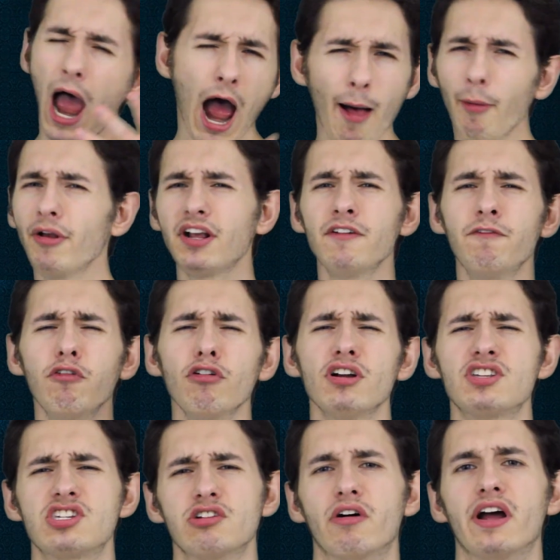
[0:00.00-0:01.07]
I'm looking
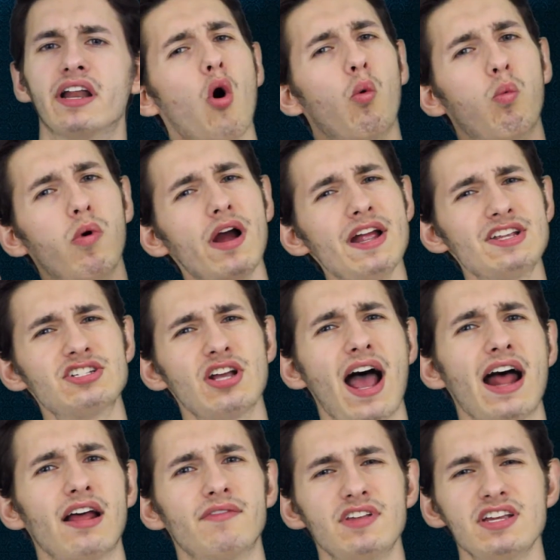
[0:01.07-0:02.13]
forward to it. Which
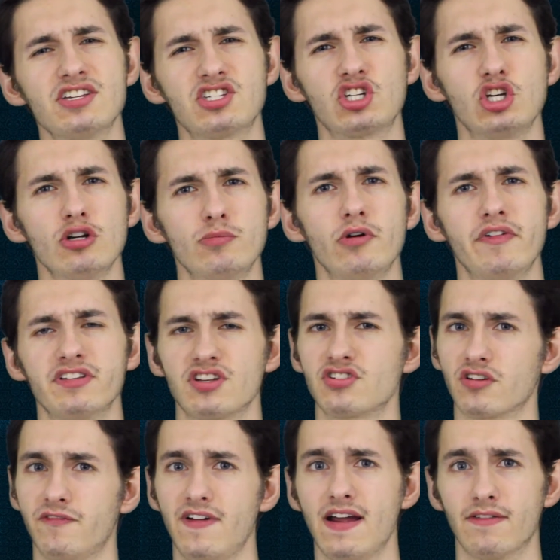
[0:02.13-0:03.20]
out of these two movies is
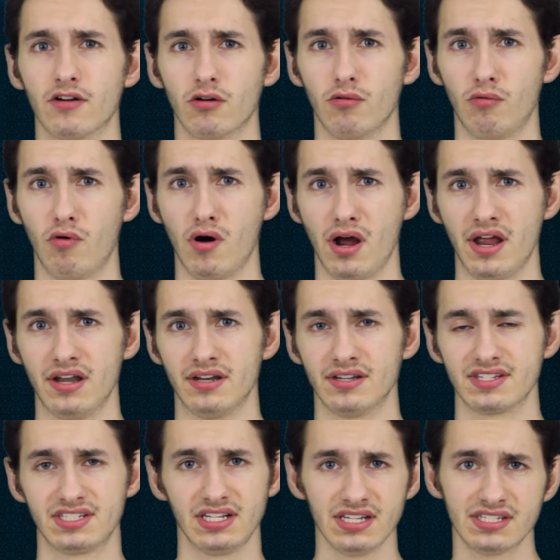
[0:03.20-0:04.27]
your favorite one?
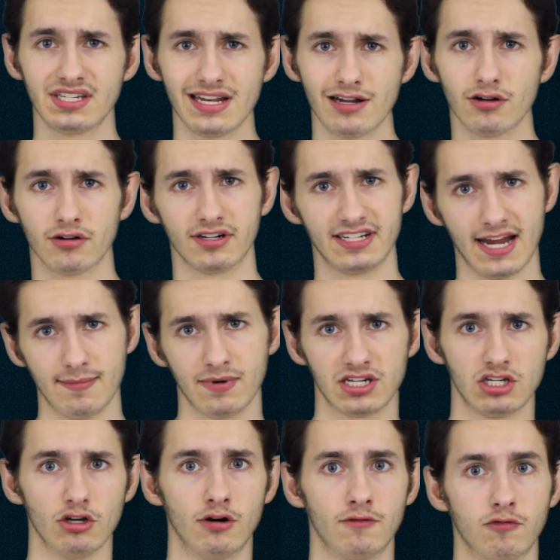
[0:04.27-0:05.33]
Sin City or A Dame to
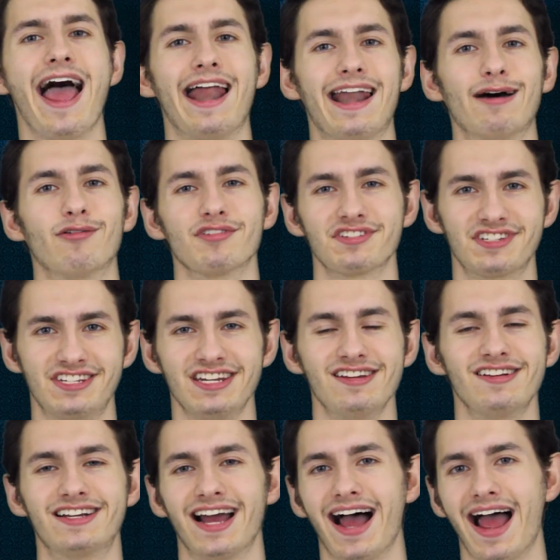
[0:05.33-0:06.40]
Kill For? And I will see
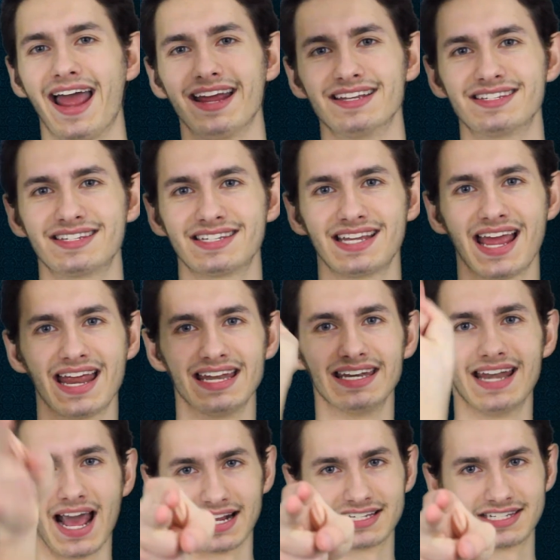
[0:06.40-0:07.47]
you guys
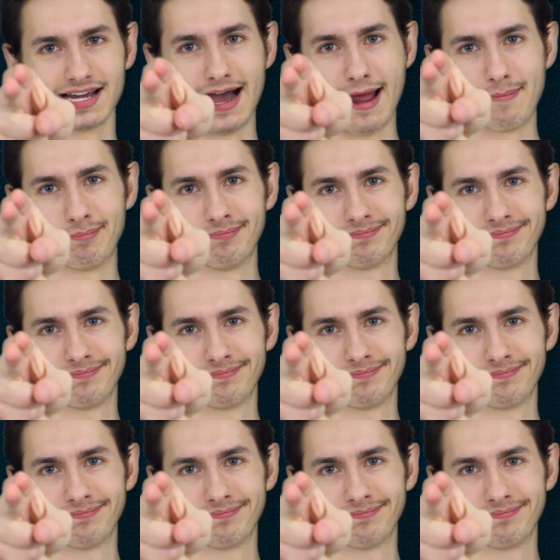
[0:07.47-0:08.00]
next time.